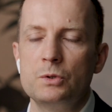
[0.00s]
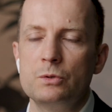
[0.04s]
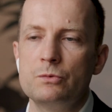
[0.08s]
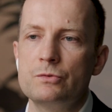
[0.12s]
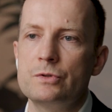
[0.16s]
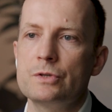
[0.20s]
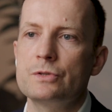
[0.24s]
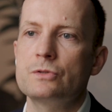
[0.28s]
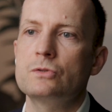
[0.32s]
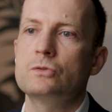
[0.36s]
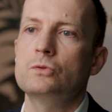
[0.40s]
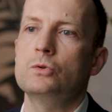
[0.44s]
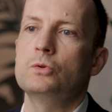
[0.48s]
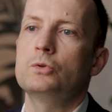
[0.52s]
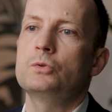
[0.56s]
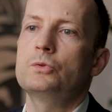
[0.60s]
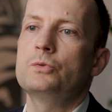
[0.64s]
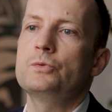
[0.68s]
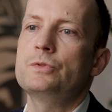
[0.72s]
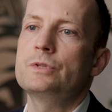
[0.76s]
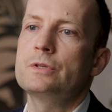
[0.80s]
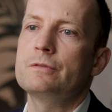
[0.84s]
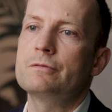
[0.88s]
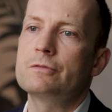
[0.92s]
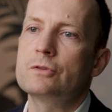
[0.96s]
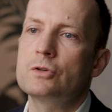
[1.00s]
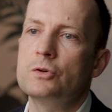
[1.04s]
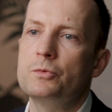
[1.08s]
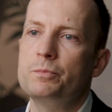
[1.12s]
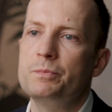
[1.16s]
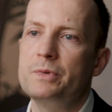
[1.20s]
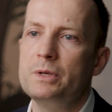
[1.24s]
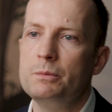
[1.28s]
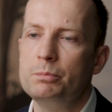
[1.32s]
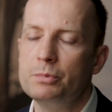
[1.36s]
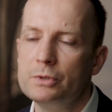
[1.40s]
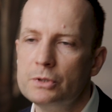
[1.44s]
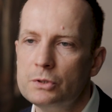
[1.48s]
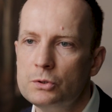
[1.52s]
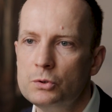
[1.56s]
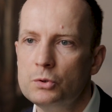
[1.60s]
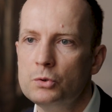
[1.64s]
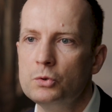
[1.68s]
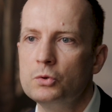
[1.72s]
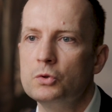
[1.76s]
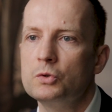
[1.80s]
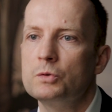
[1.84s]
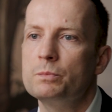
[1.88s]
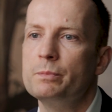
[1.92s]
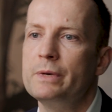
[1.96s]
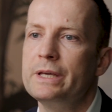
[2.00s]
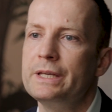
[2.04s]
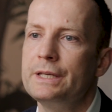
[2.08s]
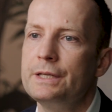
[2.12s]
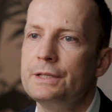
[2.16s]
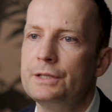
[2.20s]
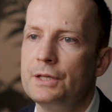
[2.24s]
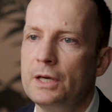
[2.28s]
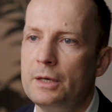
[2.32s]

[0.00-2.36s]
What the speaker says: just talk to several people and you could make it